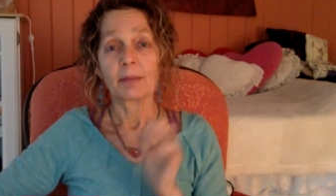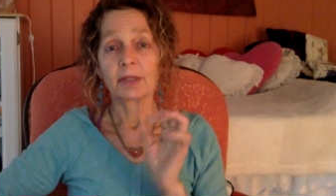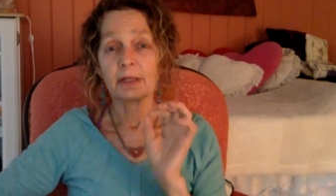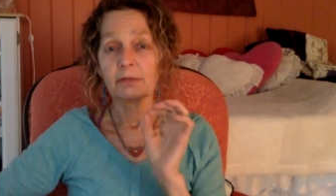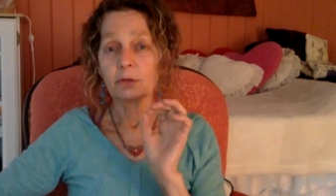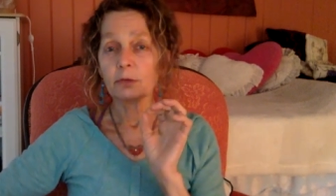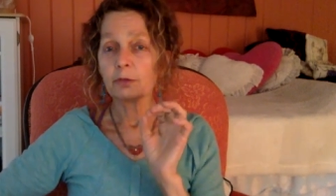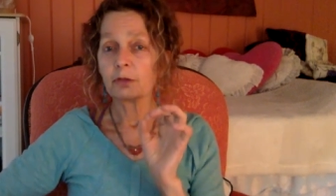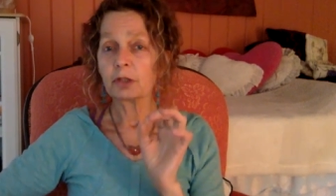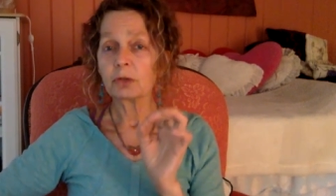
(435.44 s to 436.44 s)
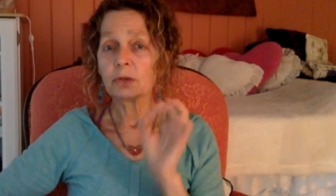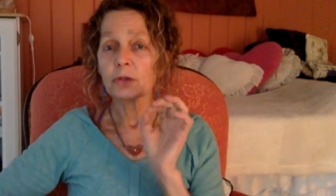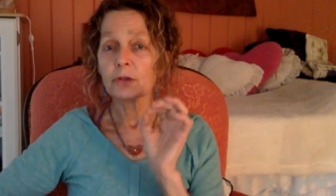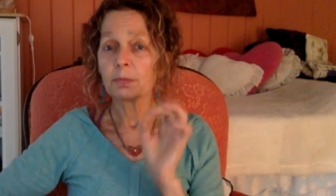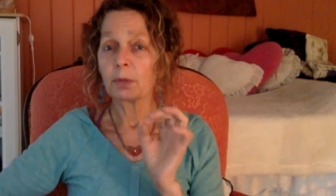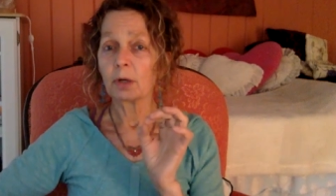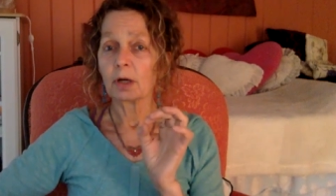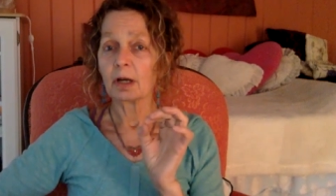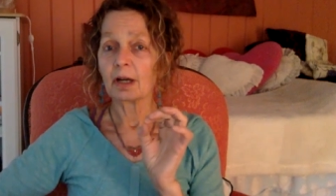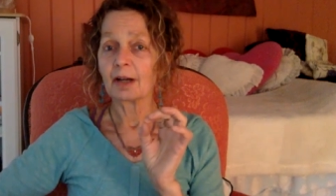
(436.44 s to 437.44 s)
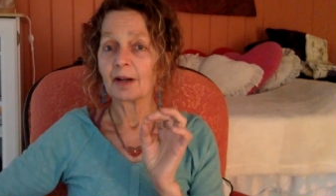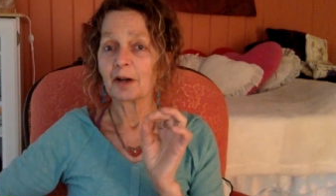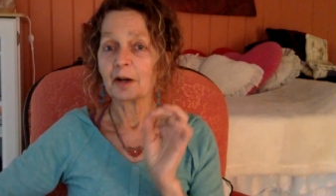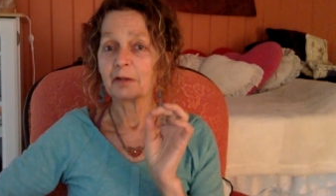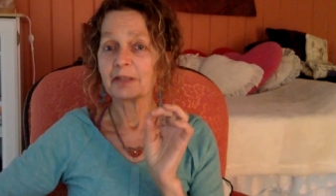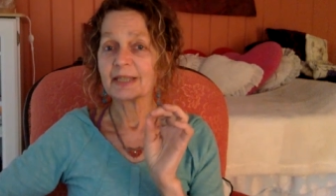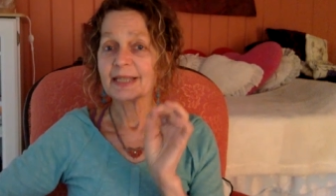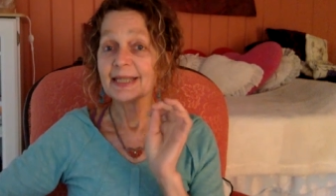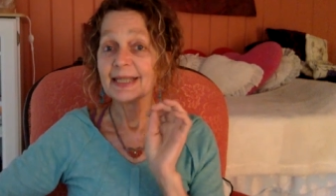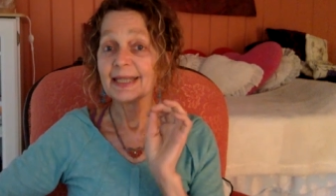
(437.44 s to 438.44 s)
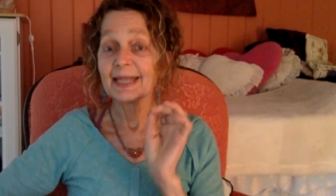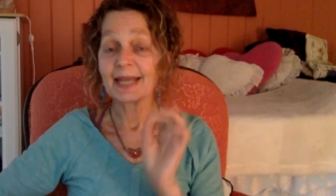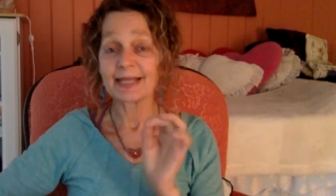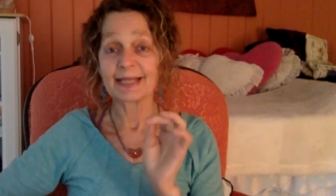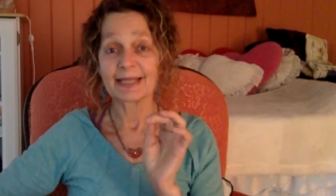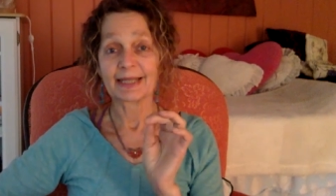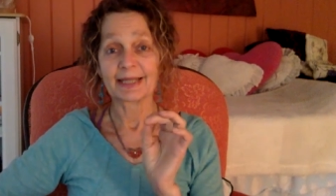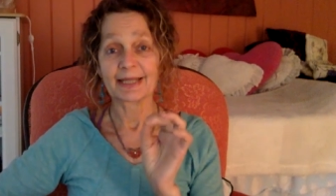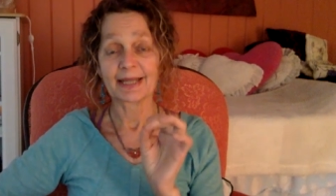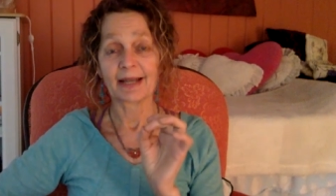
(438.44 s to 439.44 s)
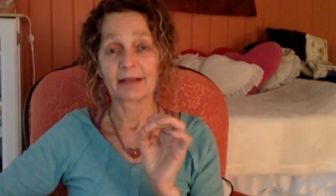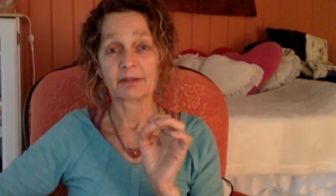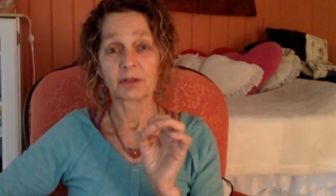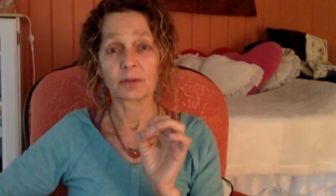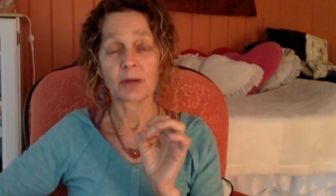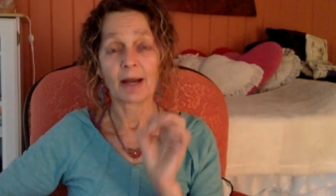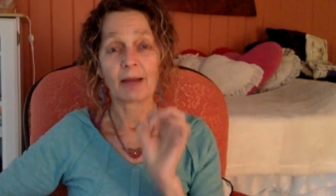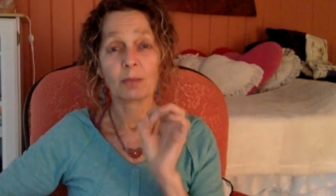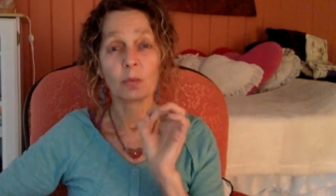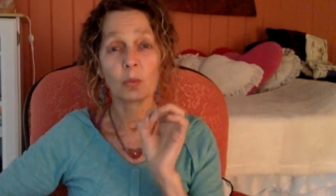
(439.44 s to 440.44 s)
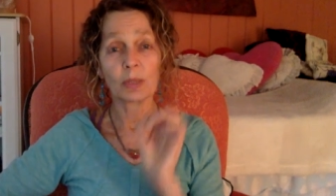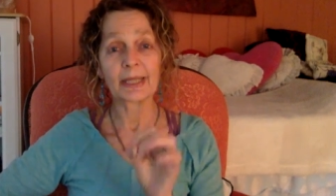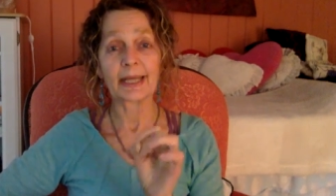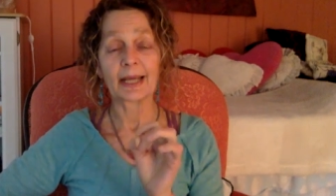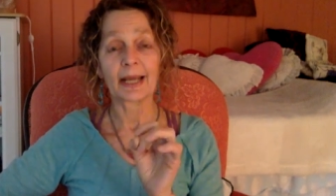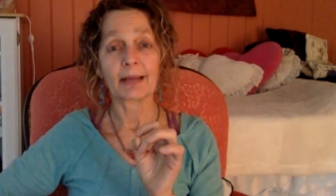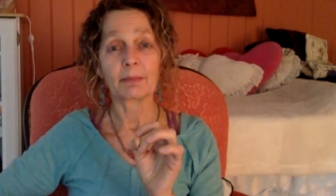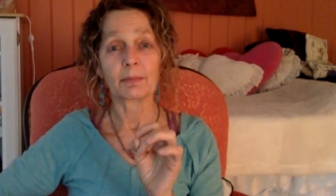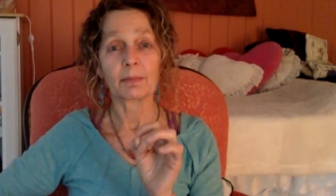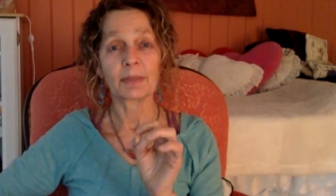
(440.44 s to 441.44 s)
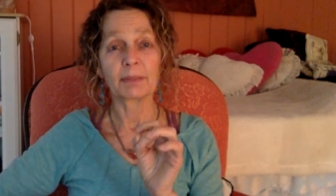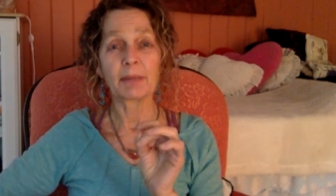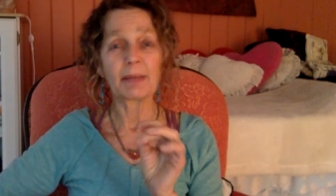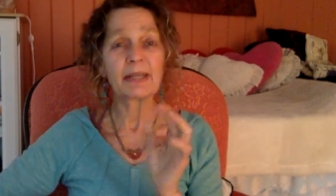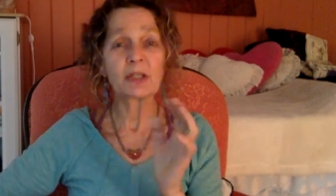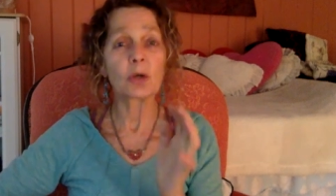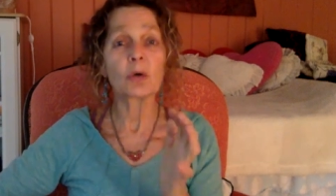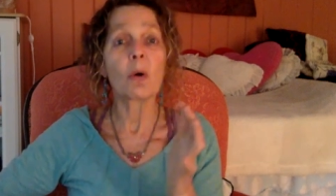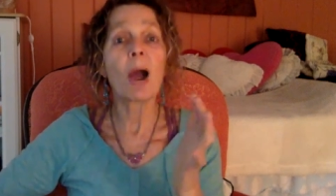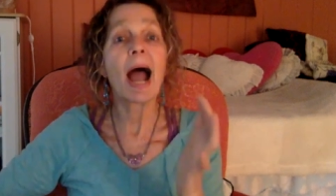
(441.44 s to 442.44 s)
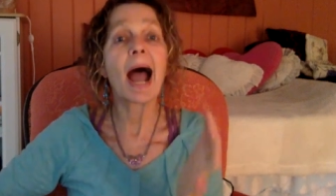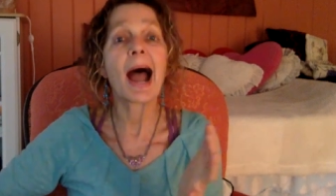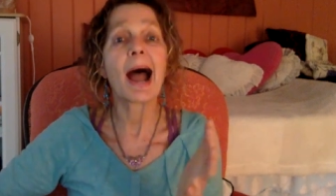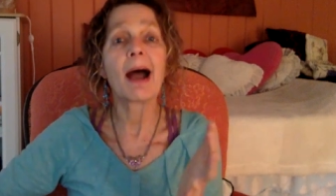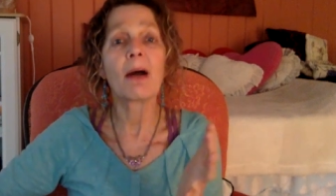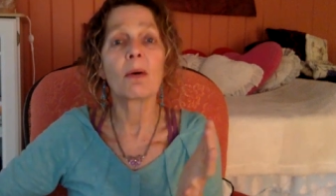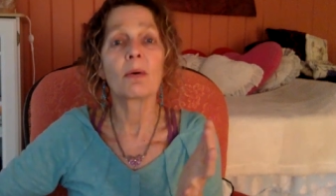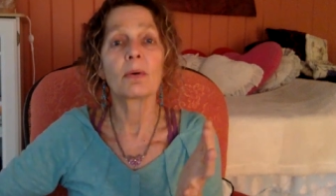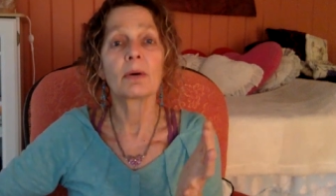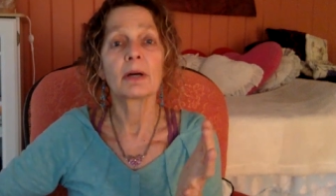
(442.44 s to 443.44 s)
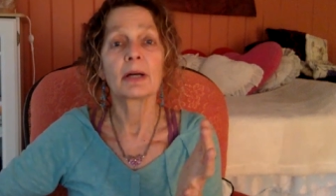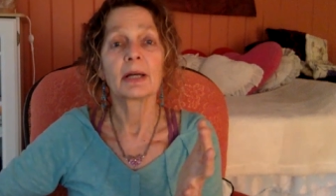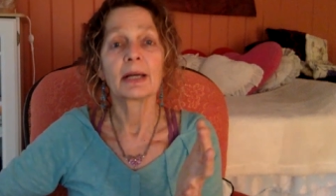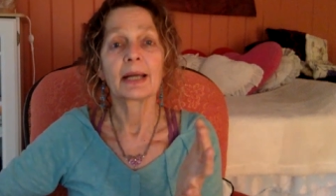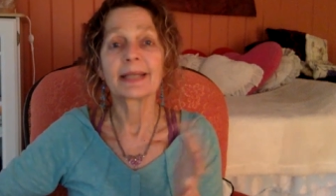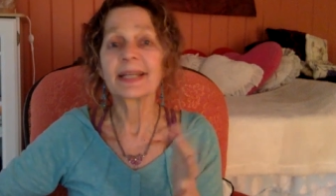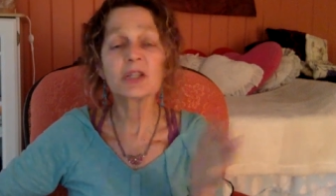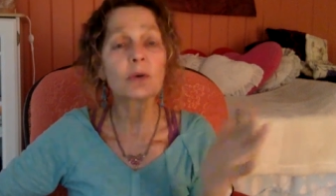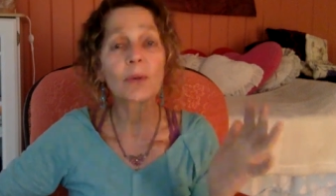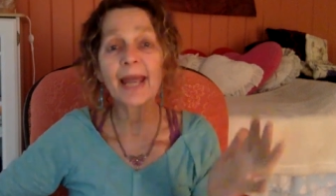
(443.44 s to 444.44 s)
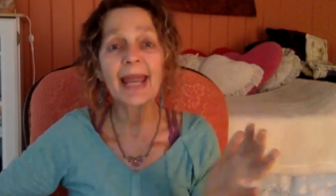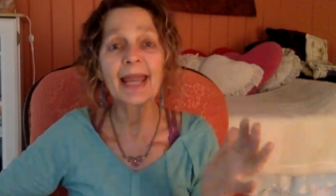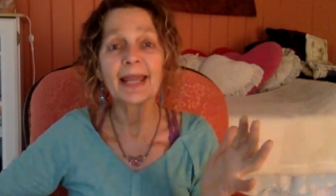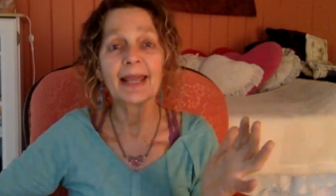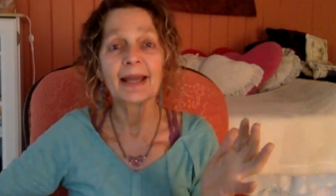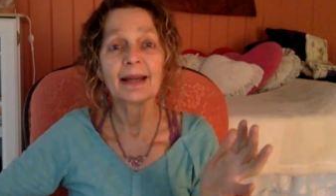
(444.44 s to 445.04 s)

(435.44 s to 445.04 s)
But if you feel a spark of this yes inside of you, I'm willing, but maybe I don't know how, that's okay.